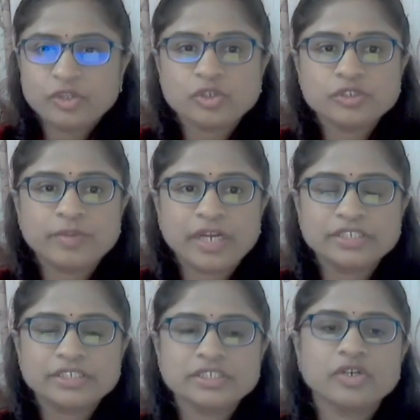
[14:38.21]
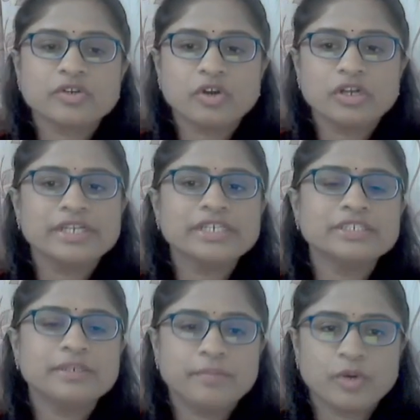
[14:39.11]
Those branches are called
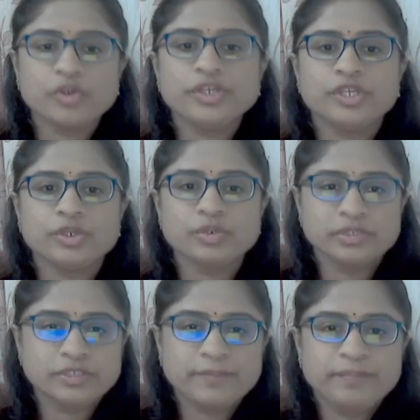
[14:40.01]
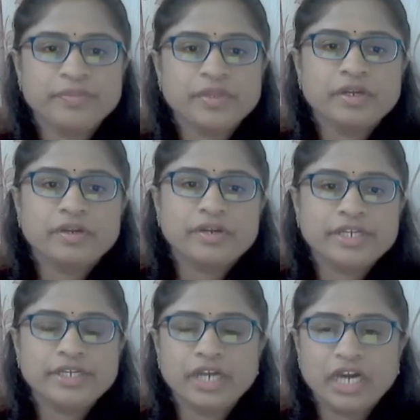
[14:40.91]
as bronchioles,
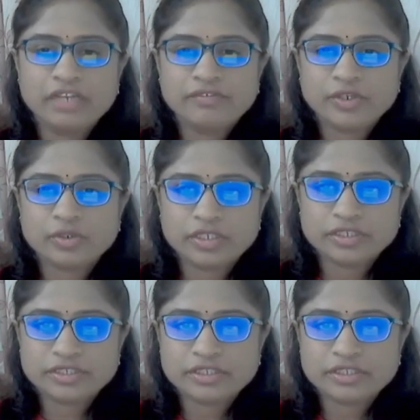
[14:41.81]
right? Alveolus.